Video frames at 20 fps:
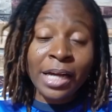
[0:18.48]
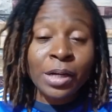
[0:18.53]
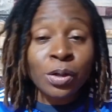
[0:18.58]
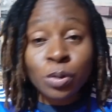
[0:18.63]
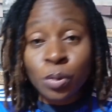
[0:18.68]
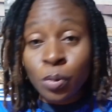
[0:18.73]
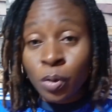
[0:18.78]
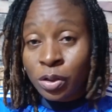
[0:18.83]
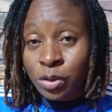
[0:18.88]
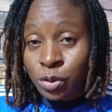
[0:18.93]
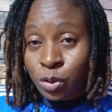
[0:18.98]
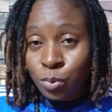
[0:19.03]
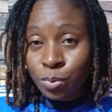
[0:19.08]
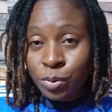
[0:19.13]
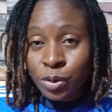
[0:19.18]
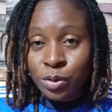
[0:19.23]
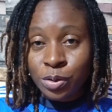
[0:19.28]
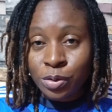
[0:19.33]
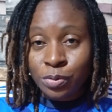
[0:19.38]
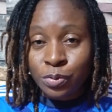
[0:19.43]
I don't know what took
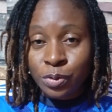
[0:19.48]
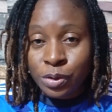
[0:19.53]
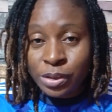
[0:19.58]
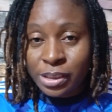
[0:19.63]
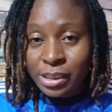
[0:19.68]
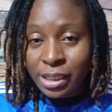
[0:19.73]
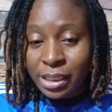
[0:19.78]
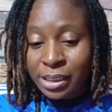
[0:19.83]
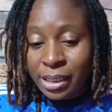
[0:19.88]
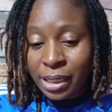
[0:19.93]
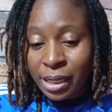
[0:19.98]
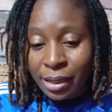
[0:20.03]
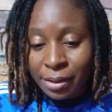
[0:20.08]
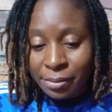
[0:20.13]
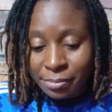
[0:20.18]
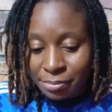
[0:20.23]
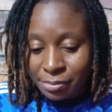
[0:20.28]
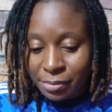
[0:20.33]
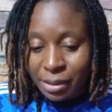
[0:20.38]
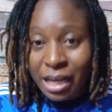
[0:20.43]
me to the viewing center
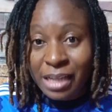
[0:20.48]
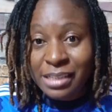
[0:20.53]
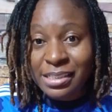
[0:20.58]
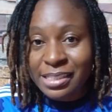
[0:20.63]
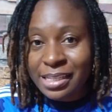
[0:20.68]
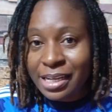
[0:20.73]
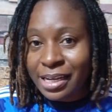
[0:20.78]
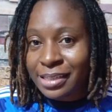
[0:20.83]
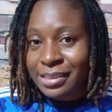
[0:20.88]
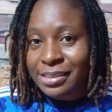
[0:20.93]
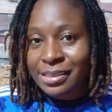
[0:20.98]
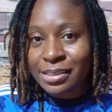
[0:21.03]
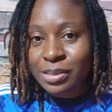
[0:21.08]
last night.